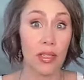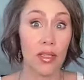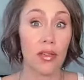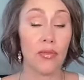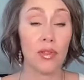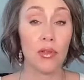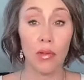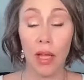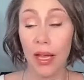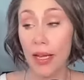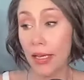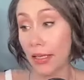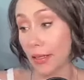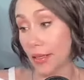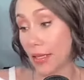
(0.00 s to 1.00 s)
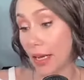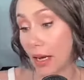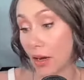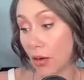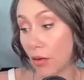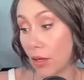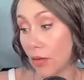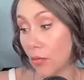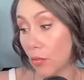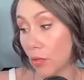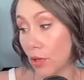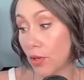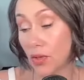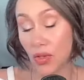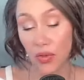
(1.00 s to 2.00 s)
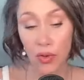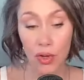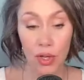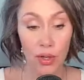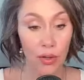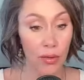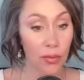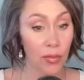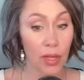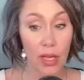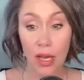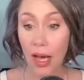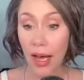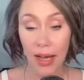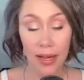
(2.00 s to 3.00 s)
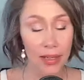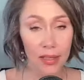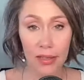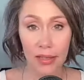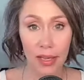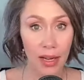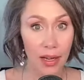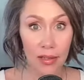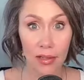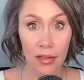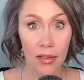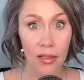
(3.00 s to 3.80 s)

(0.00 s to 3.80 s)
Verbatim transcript: see if you like it, see how it works for you. I get that.